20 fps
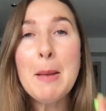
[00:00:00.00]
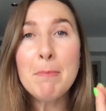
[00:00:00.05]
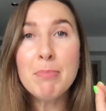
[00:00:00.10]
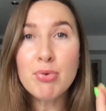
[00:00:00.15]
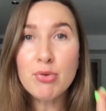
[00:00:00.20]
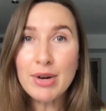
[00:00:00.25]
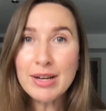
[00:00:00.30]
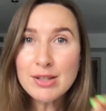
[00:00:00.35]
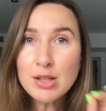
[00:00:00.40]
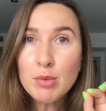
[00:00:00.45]

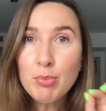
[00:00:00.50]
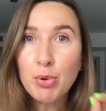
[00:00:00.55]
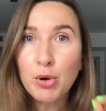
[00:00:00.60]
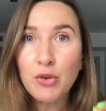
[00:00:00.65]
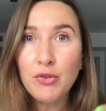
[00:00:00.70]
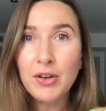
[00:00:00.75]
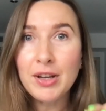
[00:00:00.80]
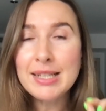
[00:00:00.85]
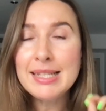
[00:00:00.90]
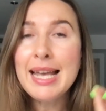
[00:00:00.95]
present
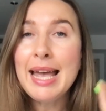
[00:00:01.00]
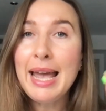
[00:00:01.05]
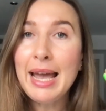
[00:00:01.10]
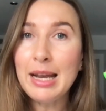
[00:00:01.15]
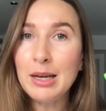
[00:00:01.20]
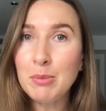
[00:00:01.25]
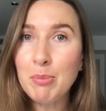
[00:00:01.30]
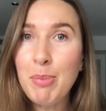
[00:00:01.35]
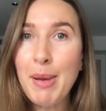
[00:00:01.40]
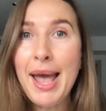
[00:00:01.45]
perfect
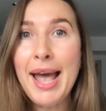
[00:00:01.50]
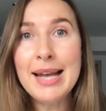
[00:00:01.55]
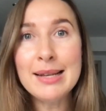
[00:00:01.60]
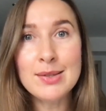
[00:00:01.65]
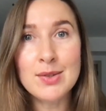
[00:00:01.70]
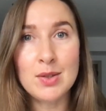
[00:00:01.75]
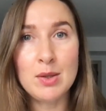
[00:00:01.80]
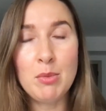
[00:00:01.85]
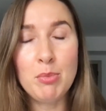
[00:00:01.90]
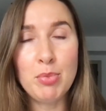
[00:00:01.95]
and
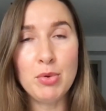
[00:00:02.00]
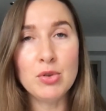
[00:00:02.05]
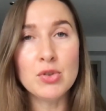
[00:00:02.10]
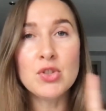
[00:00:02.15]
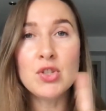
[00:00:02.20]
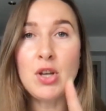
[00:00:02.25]
past simple.